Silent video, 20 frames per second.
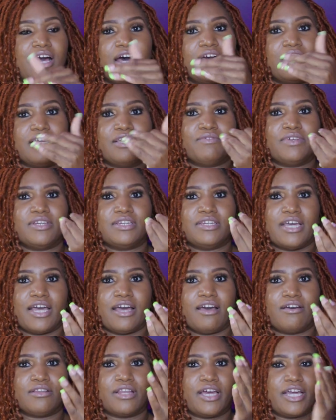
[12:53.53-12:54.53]
I even
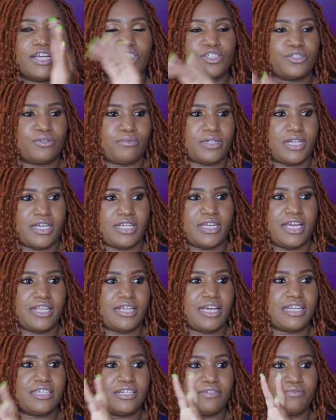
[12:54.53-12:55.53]
now last year when
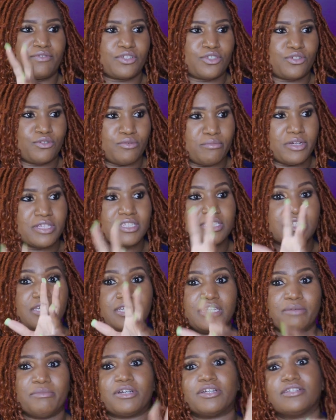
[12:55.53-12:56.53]
I did it for 2 months
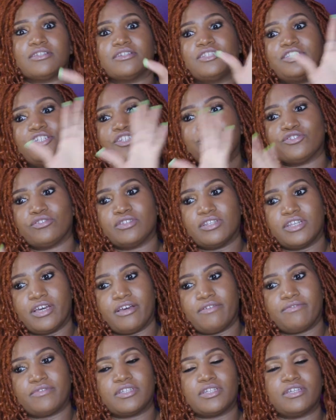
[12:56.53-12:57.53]
again because a teacher
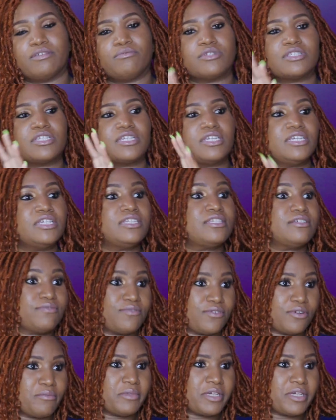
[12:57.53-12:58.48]
left, it was easy for